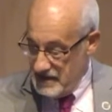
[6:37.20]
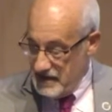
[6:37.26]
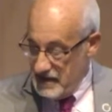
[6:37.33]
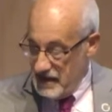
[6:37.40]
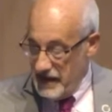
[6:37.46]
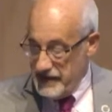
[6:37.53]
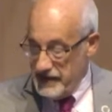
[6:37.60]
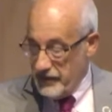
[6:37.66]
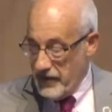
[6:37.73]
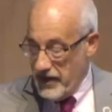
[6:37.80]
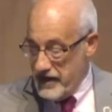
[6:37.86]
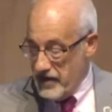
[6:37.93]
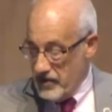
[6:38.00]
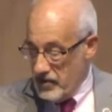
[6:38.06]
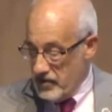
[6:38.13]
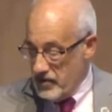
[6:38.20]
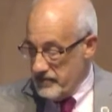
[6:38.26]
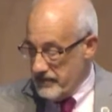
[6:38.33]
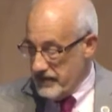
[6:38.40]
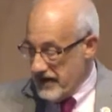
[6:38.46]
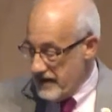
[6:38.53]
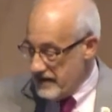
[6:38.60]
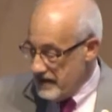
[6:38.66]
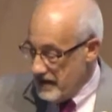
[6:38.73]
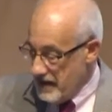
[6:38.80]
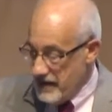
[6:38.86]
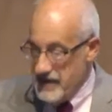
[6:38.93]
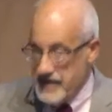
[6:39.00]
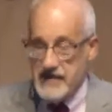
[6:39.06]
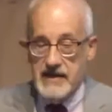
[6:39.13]
On the way home that
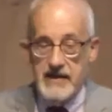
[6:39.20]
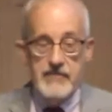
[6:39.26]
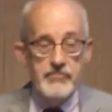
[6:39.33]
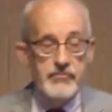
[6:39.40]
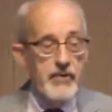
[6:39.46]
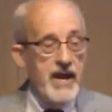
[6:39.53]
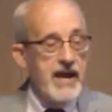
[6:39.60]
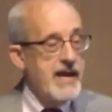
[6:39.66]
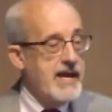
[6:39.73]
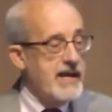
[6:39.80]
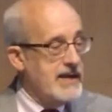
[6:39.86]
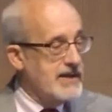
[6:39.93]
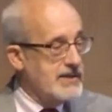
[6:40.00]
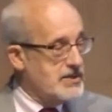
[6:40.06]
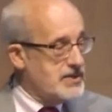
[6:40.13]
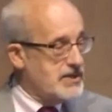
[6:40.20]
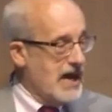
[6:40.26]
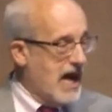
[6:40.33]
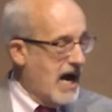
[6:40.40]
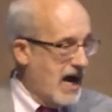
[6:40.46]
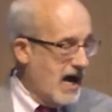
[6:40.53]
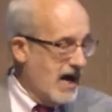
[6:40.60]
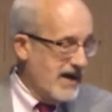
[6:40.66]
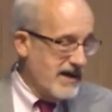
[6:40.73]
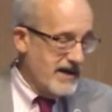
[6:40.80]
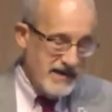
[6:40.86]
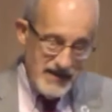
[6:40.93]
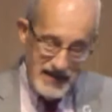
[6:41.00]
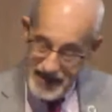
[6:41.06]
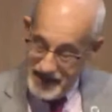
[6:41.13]
night, he raged on
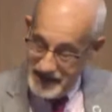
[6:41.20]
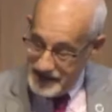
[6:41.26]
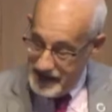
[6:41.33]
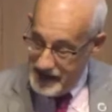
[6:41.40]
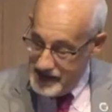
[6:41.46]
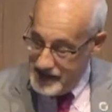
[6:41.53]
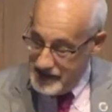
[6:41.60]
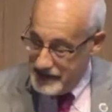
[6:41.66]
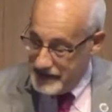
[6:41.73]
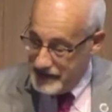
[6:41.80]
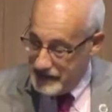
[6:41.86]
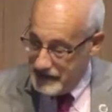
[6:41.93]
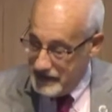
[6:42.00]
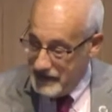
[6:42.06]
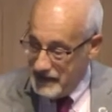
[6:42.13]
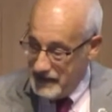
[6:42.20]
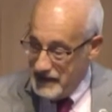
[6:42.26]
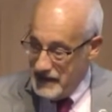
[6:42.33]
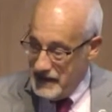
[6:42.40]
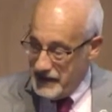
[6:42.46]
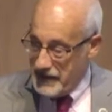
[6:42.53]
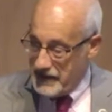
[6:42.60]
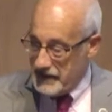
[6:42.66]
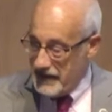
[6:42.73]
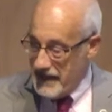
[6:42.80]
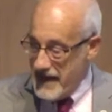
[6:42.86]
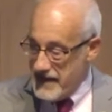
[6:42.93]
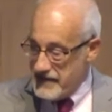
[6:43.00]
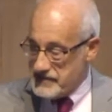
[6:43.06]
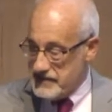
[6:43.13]
and on. The
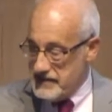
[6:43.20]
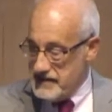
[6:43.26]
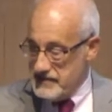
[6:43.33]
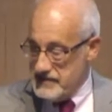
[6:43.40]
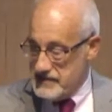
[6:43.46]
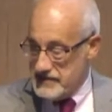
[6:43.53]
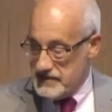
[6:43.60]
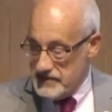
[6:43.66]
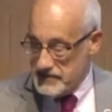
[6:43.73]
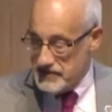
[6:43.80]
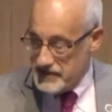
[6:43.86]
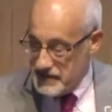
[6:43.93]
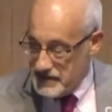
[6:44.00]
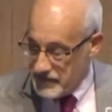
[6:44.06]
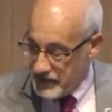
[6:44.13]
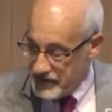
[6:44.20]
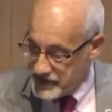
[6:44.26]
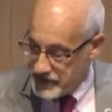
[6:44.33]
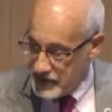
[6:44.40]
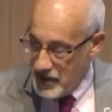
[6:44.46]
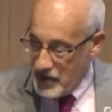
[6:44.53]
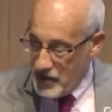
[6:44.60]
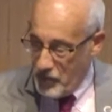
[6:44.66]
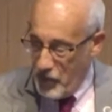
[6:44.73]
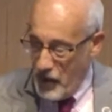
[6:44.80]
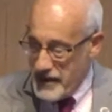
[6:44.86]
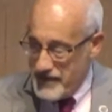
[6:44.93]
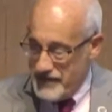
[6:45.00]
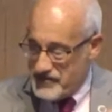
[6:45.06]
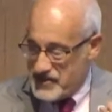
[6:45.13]
class, he insisted, was
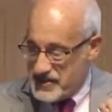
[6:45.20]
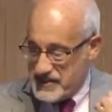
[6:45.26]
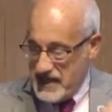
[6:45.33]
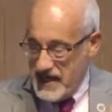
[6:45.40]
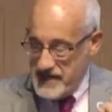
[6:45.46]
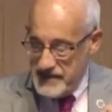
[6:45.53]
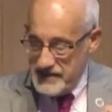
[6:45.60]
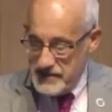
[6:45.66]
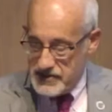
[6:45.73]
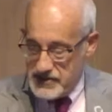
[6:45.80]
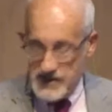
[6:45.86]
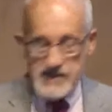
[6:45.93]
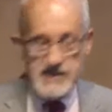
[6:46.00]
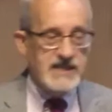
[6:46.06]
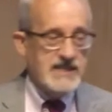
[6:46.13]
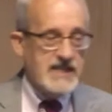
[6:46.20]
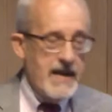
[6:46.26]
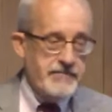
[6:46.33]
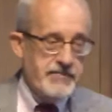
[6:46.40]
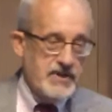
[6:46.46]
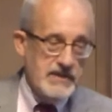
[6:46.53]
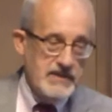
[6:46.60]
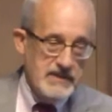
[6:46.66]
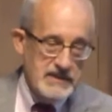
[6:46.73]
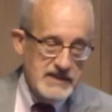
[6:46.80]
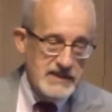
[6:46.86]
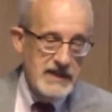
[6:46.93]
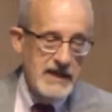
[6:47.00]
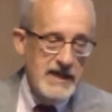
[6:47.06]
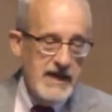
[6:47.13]
one of Satan's deceptions.
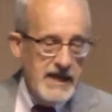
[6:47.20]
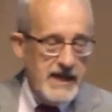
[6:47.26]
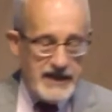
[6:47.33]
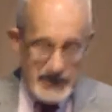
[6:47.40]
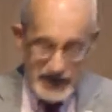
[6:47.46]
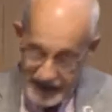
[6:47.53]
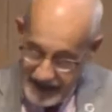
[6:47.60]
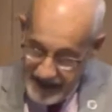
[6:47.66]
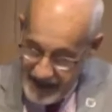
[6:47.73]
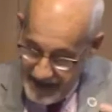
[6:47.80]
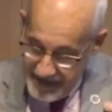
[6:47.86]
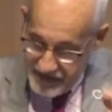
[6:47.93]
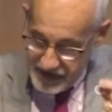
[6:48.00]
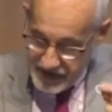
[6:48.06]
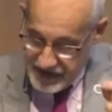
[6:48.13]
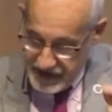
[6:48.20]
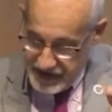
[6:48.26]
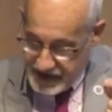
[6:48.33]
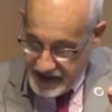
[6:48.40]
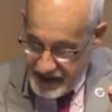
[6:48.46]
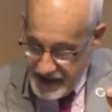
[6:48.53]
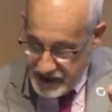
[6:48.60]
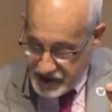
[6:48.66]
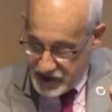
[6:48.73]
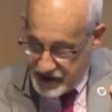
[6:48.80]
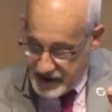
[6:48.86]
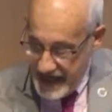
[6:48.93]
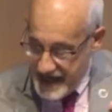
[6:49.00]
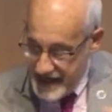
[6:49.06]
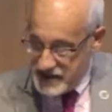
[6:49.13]
It claimed to teach
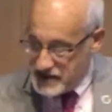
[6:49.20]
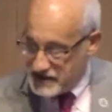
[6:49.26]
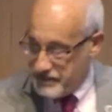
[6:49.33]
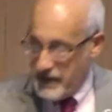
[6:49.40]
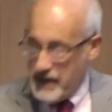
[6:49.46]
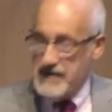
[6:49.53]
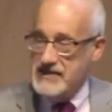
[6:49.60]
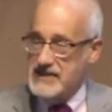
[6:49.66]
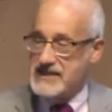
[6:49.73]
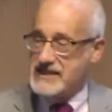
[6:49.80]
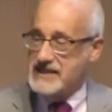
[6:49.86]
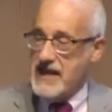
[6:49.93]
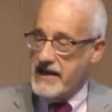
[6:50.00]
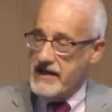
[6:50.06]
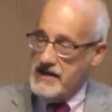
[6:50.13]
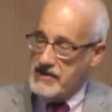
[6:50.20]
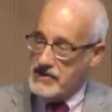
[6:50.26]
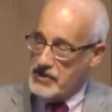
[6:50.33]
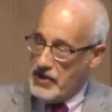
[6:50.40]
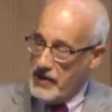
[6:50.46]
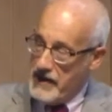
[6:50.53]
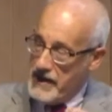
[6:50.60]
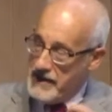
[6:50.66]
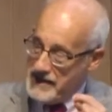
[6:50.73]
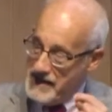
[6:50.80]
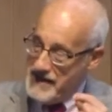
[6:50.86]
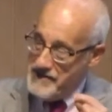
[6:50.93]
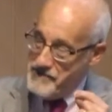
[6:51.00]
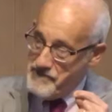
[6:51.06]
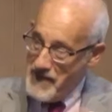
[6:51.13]
dance, but instead it taught
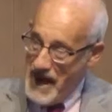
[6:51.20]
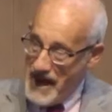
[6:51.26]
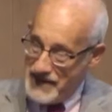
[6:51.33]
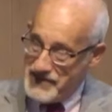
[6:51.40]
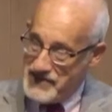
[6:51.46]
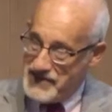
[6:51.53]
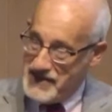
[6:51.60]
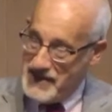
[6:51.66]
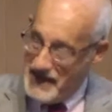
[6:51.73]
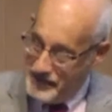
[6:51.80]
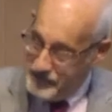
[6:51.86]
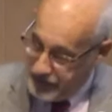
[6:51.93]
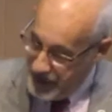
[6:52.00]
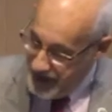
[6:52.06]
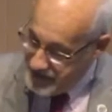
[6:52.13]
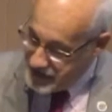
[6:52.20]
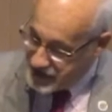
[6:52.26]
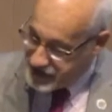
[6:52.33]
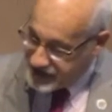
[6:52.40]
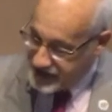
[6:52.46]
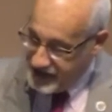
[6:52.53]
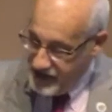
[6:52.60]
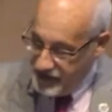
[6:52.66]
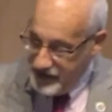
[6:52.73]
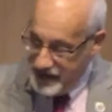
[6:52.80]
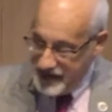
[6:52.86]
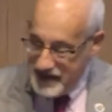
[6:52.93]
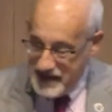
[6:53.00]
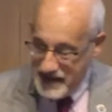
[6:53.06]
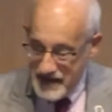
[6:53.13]
immodesty and
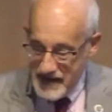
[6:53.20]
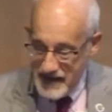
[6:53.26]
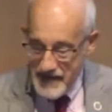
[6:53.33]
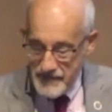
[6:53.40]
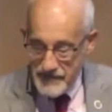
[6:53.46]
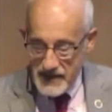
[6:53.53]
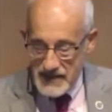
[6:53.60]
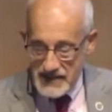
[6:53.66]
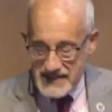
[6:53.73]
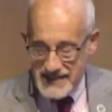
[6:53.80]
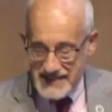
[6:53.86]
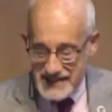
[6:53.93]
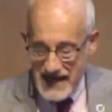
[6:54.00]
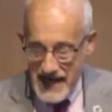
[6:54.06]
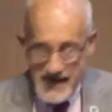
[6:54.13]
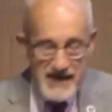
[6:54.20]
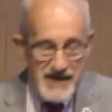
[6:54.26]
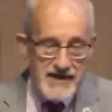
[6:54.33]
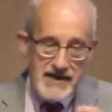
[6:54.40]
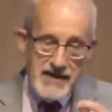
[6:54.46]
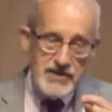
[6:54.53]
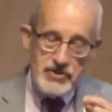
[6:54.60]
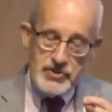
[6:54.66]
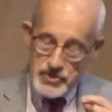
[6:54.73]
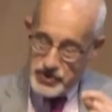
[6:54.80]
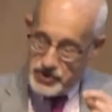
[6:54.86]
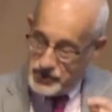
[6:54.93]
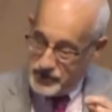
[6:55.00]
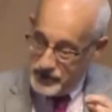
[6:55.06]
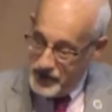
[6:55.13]
promiscuity. Satan is
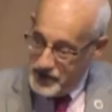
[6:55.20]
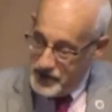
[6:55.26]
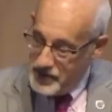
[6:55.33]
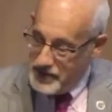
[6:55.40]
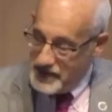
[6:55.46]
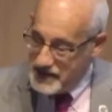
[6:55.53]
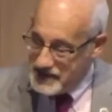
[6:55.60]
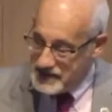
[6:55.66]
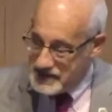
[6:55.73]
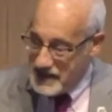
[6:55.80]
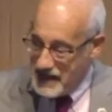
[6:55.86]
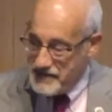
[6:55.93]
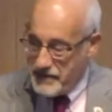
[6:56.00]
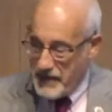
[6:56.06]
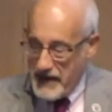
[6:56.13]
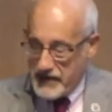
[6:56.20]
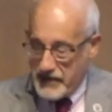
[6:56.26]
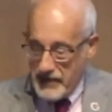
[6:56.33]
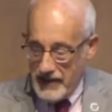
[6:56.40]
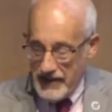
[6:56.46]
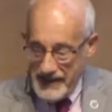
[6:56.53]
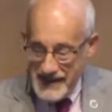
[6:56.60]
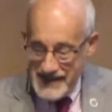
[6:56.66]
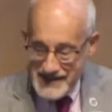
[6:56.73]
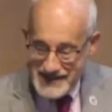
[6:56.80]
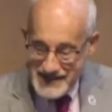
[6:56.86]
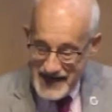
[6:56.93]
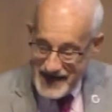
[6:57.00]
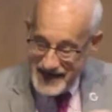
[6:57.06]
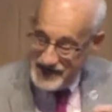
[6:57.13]
shrewd, he said. By calling it
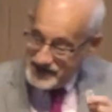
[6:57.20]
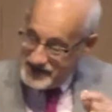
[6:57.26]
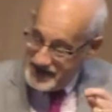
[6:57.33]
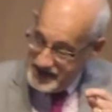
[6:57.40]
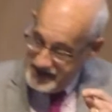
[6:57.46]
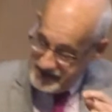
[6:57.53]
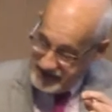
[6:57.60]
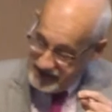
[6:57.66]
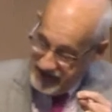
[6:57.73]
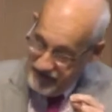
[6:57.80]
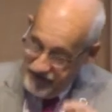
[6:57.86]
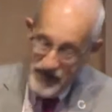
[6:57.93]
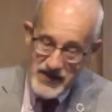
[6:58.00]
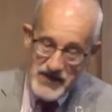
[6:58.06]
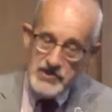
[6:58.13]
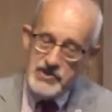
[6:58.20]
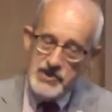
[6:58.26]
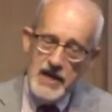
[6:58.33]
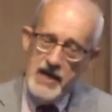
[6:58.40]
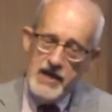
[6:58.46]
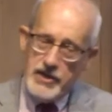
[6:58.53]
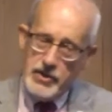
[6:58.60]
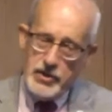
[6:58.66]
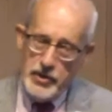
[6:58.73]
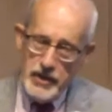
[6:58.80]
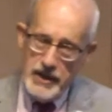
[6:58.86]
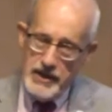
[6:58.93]
dance, he has convinced good